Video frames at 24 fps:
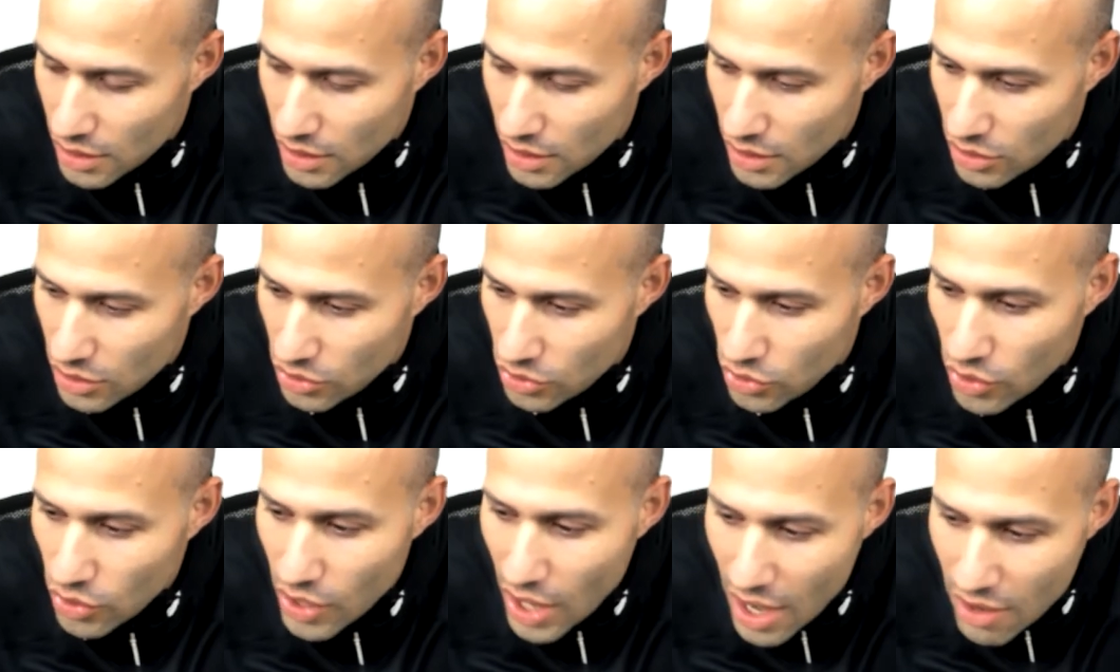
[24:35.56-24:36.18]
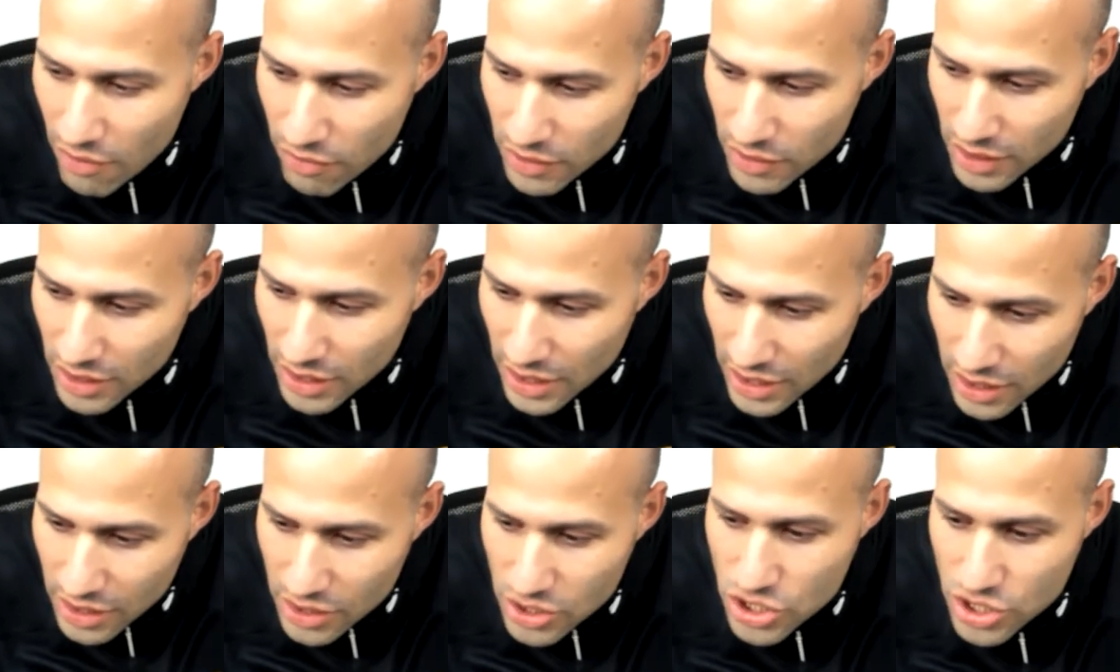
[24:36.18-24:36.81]
you have a
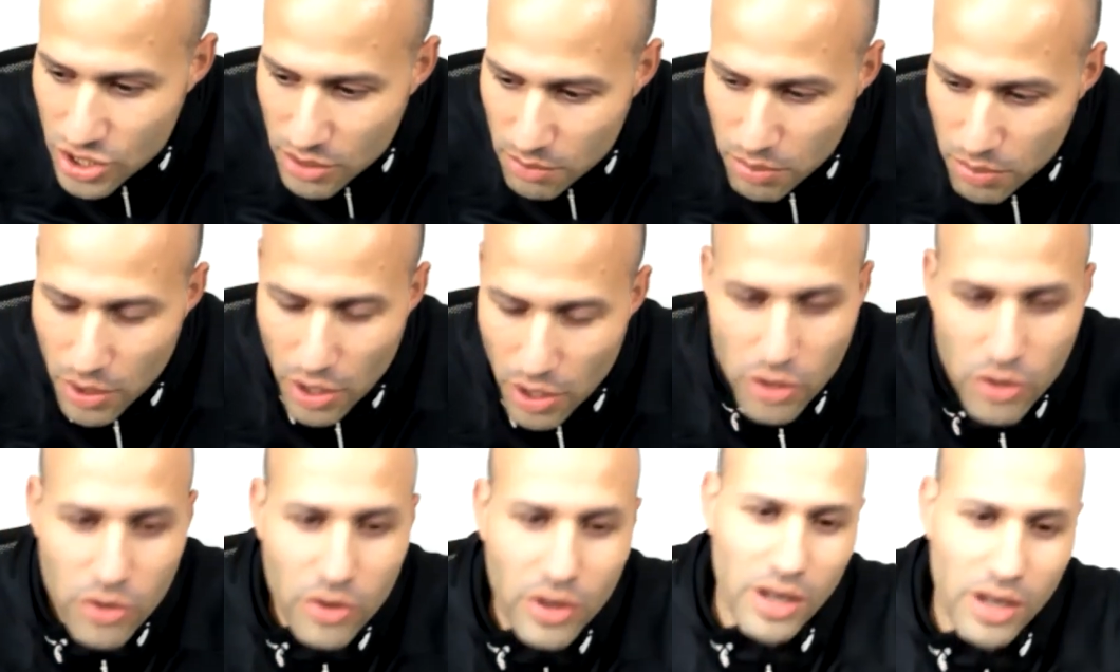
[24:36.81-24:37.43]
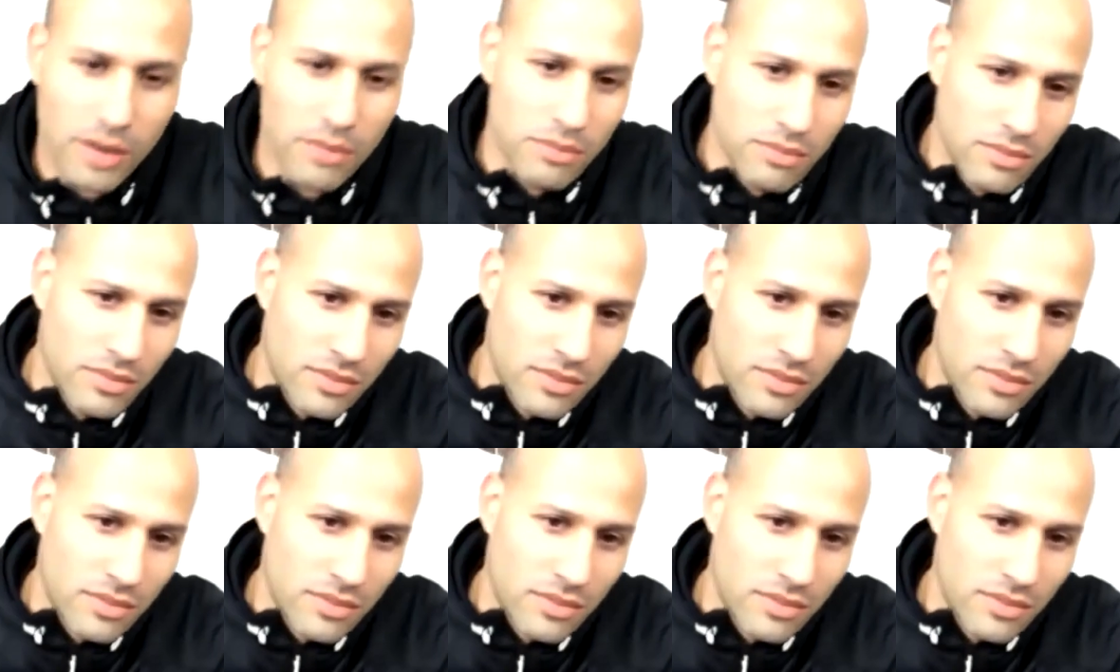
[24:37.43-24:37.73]
leadership program